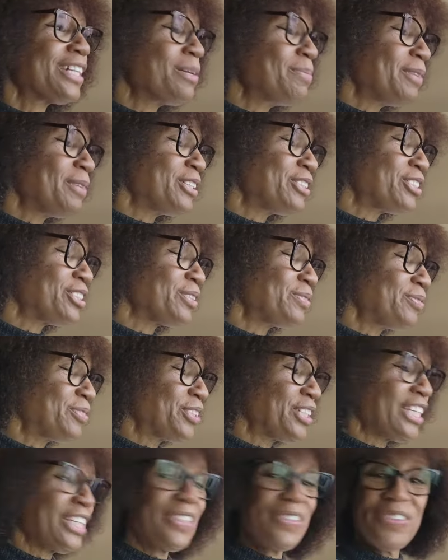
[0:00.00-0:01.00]
a commercial for
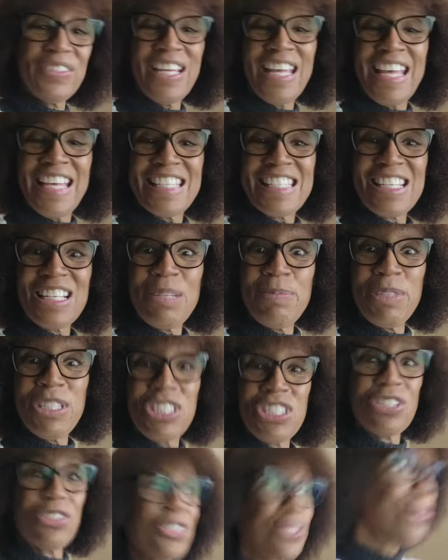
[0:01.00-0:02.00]
you. So let me
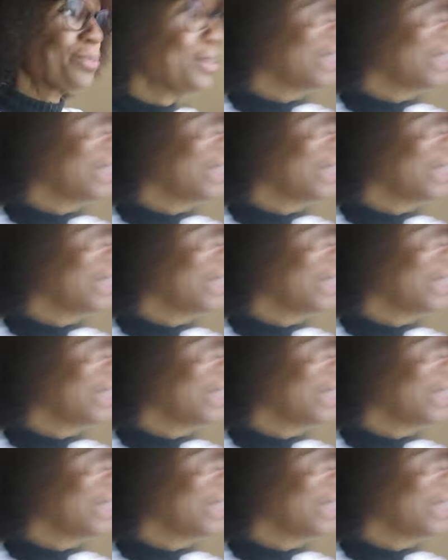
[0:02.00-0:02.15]
show you